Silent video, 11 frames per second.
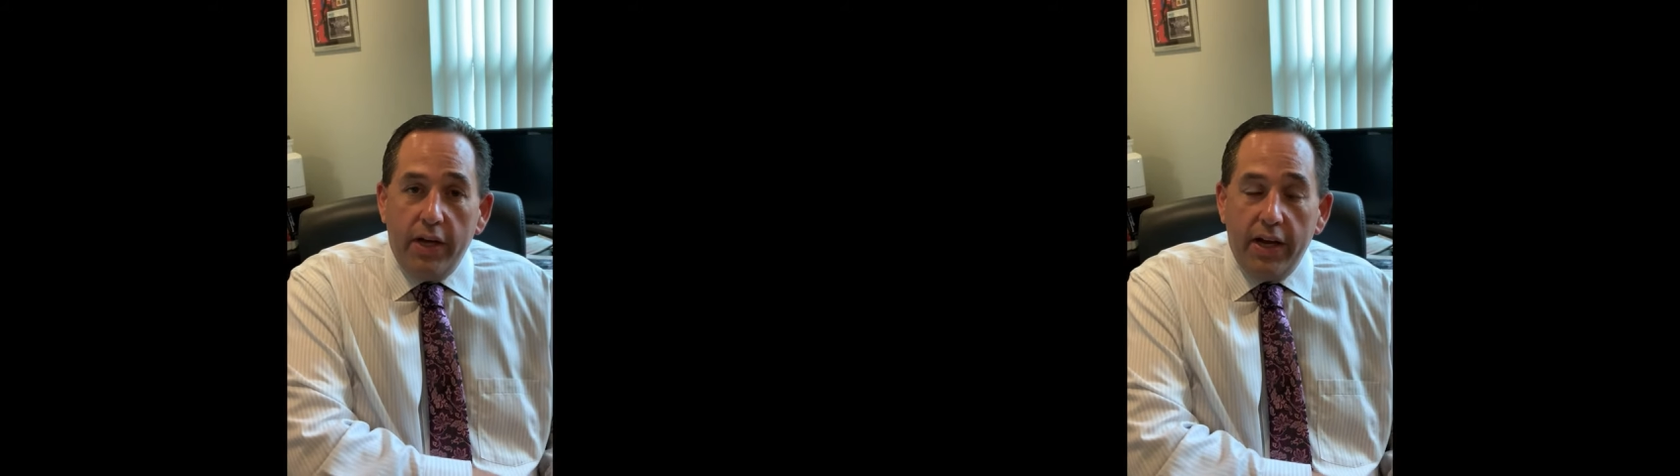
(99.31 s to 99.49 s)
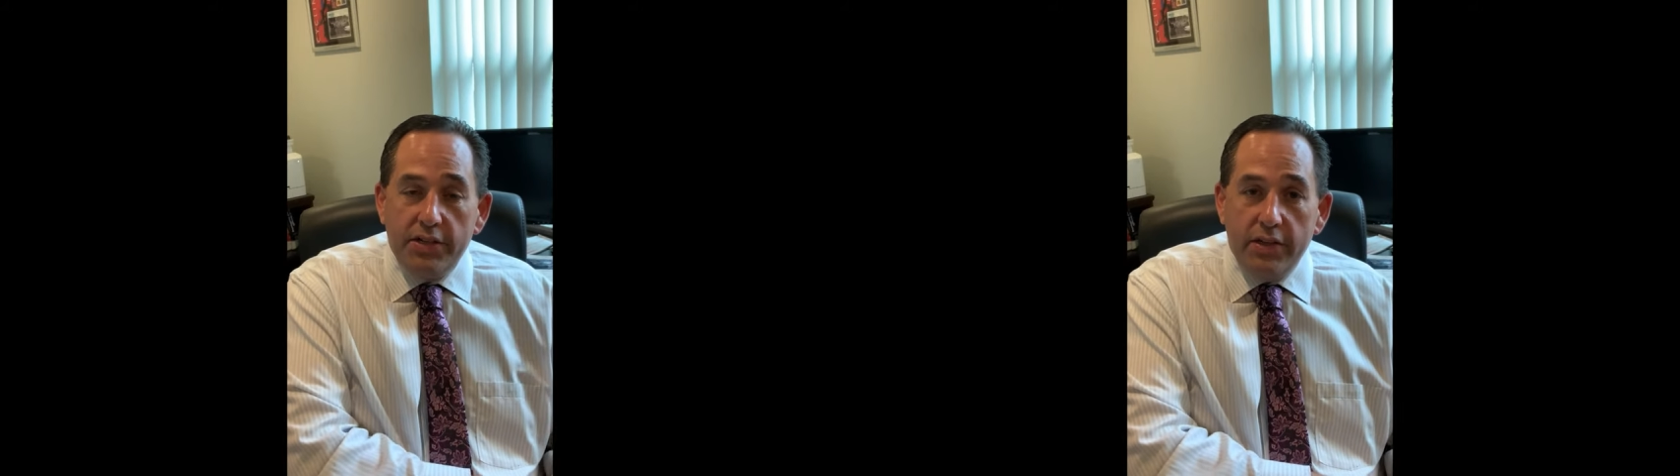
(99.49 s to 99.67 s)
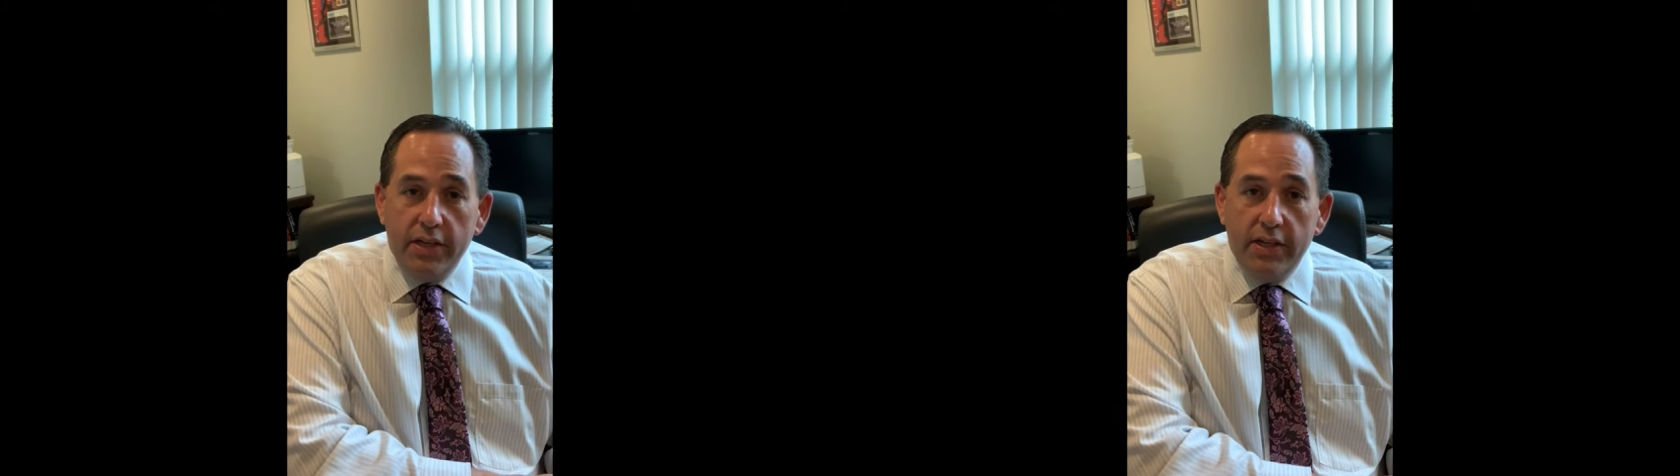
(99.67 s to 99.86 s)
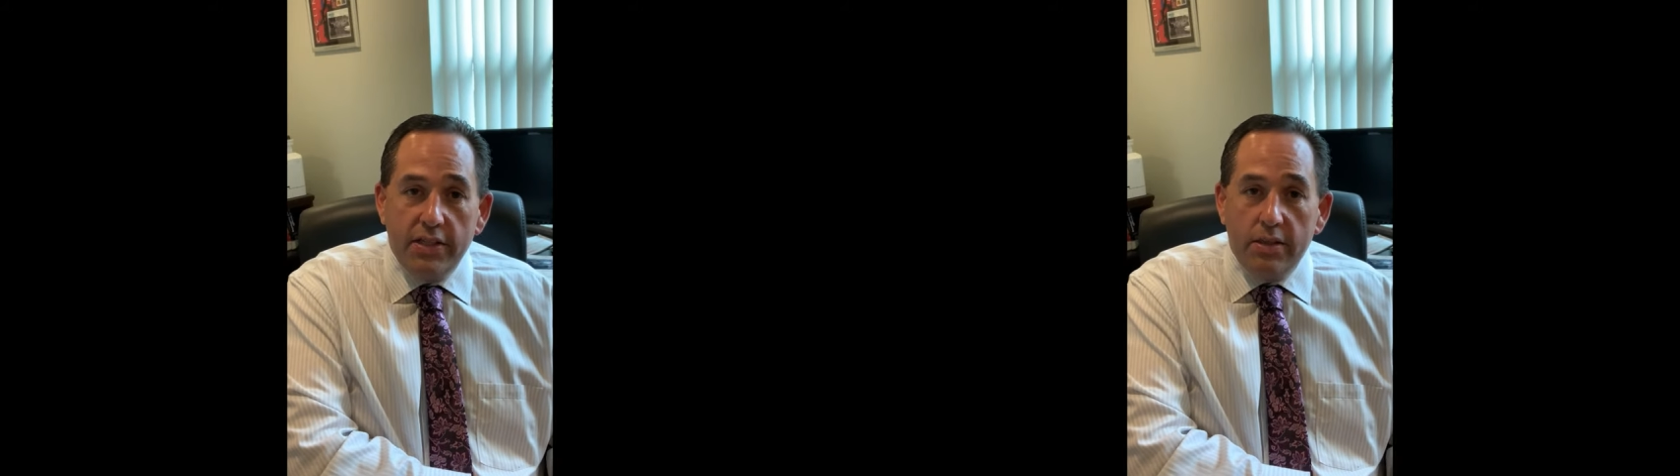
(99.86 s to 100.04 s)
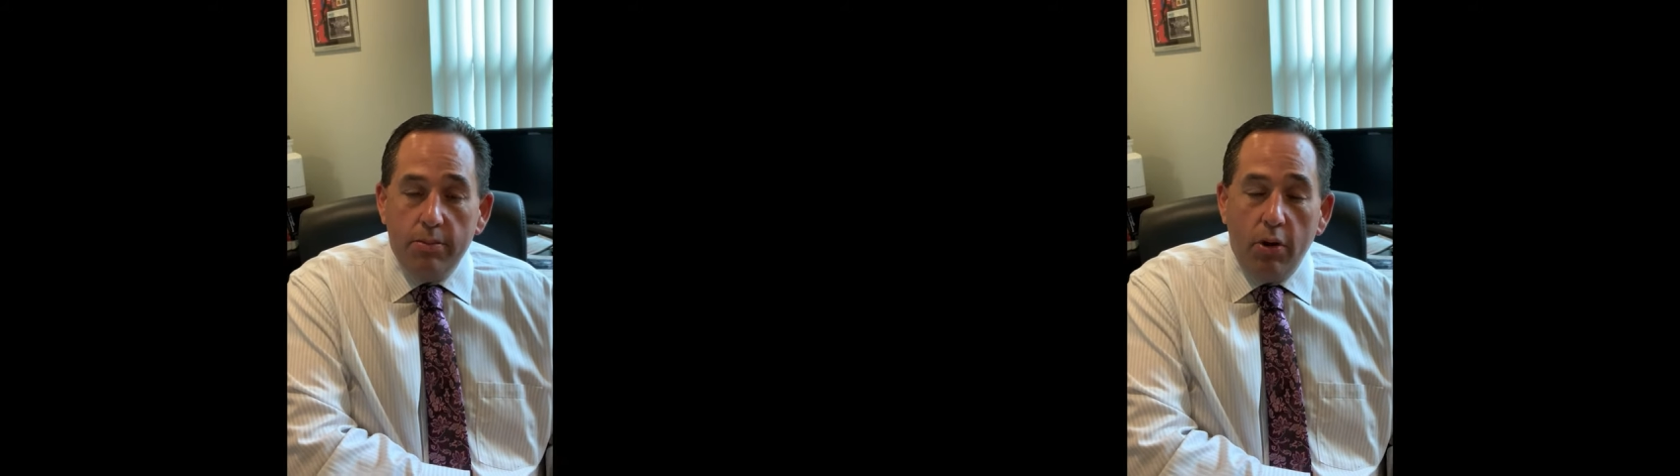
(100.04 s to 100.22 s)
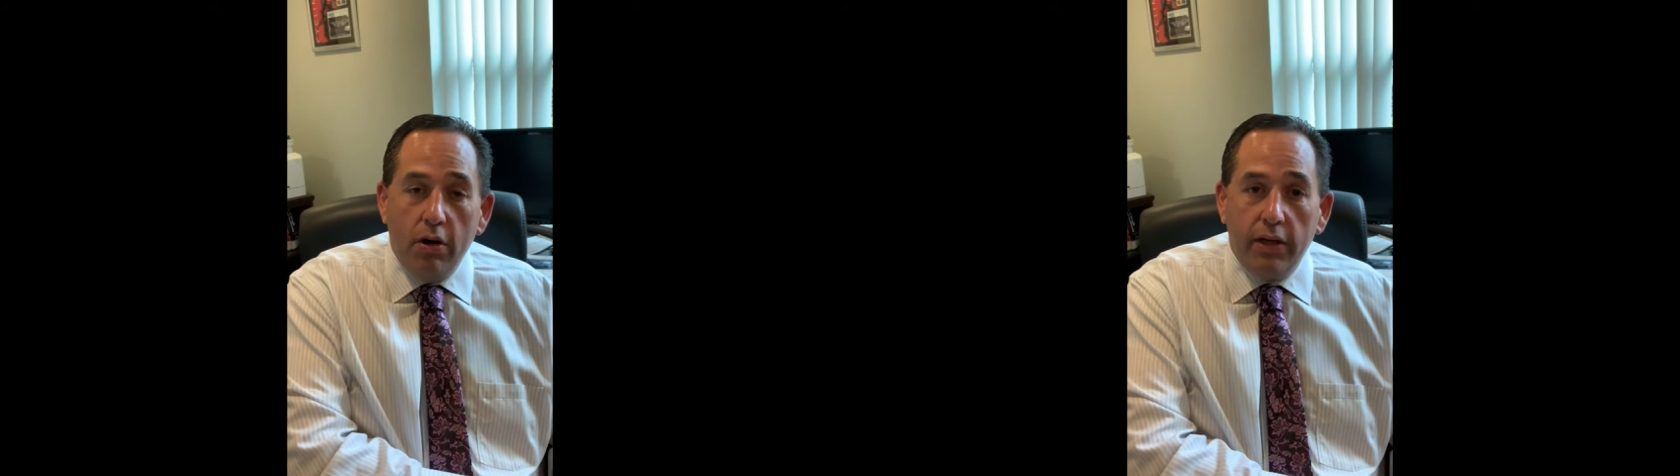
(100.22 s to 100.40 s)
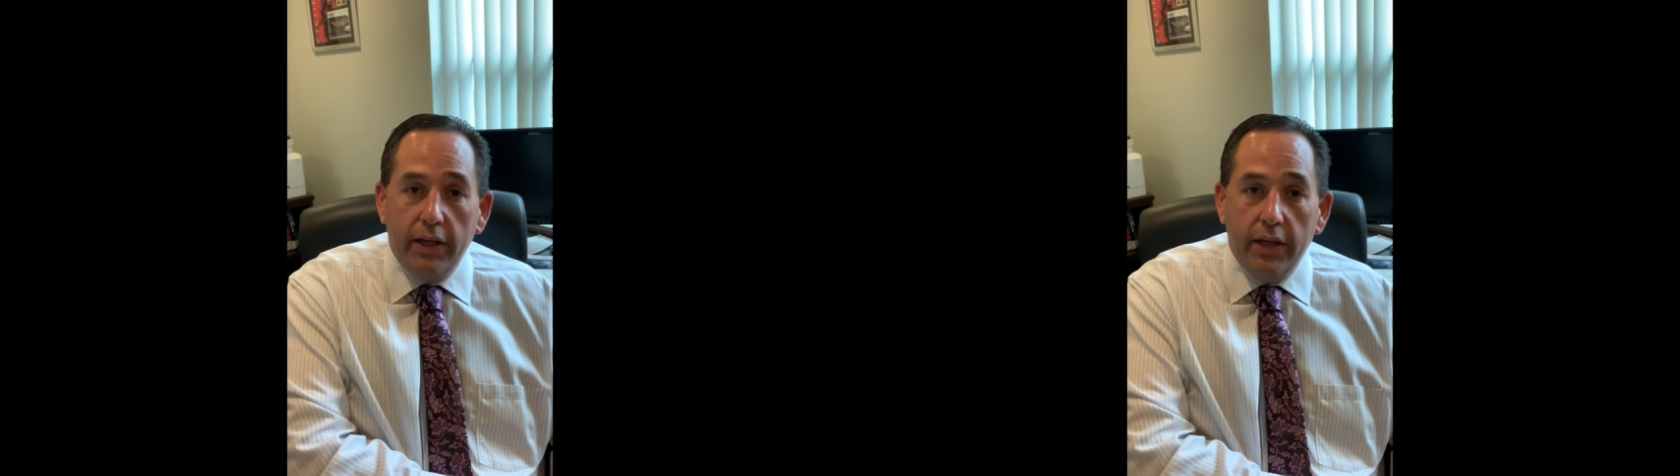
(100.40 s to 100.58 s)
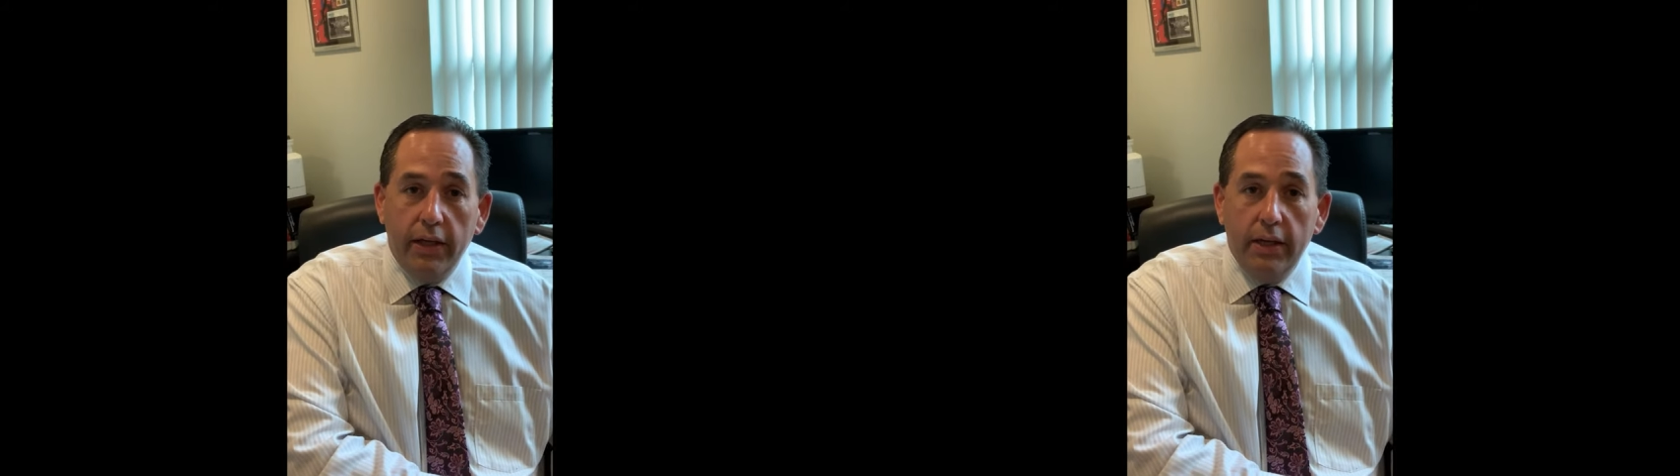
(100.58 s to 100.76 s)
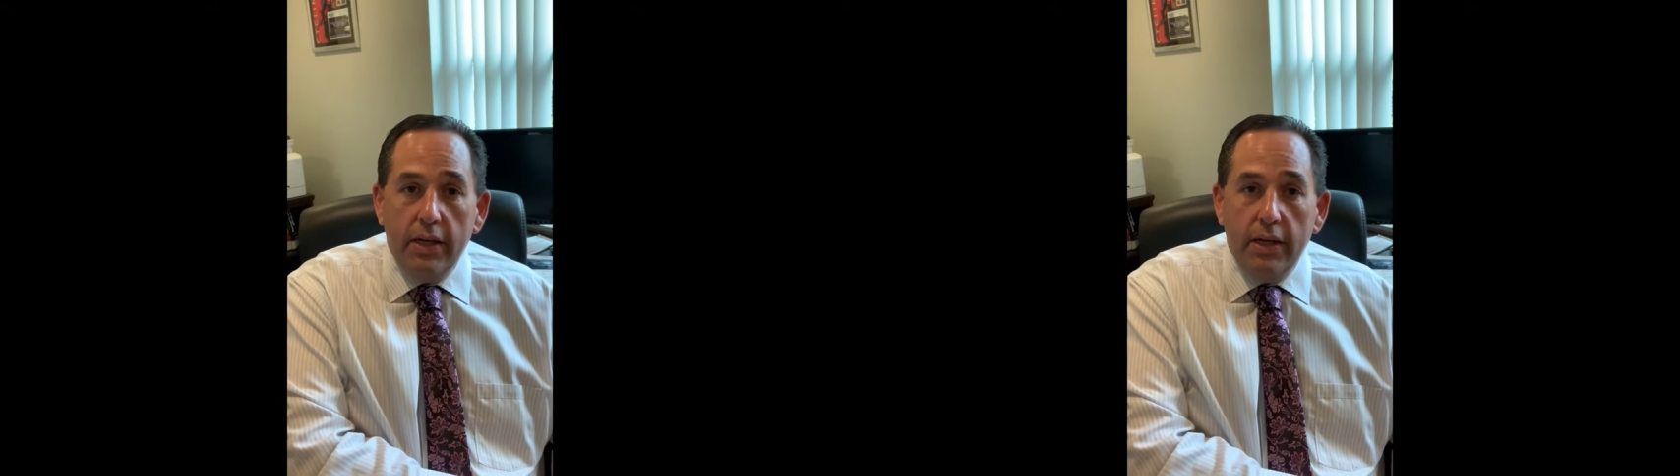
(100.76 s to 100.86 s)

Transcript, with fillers: actually hits the market.